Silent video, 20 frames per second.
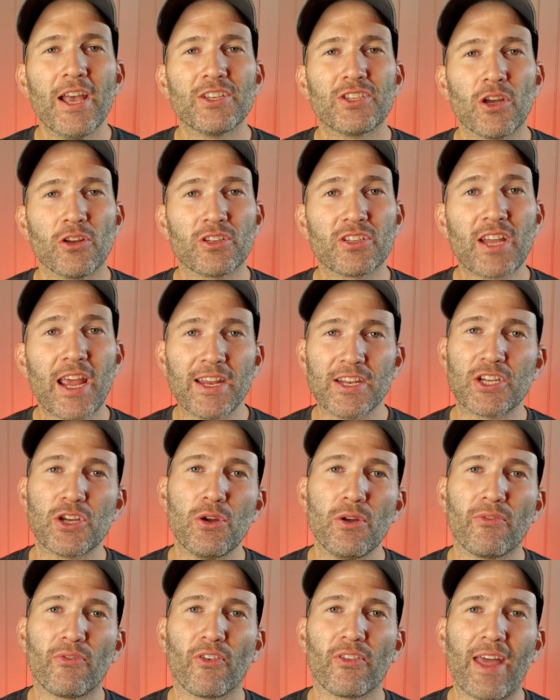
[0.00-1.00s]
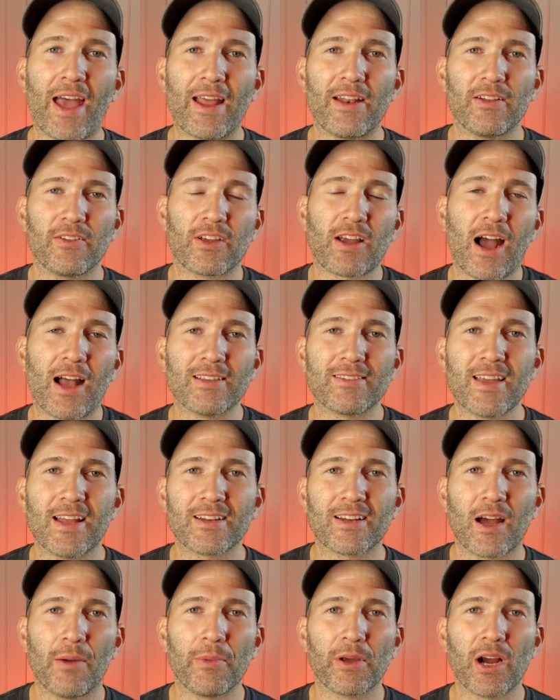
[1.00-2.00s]
So stay tuned for that
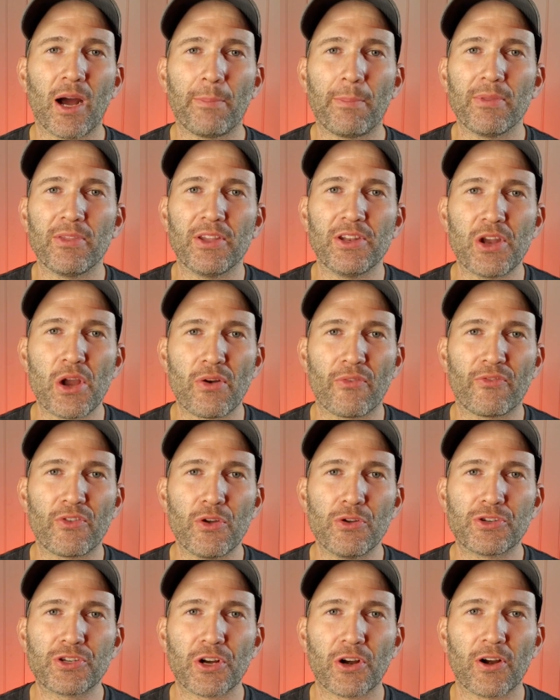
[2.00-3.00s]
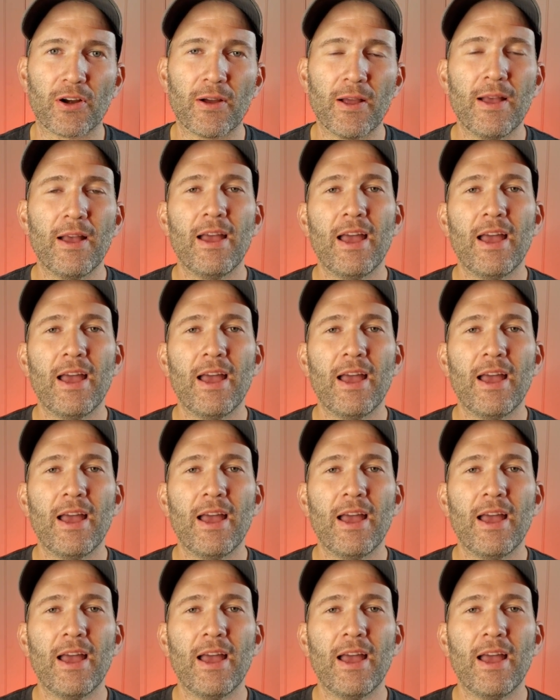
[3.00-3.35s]
content coming up in the near future.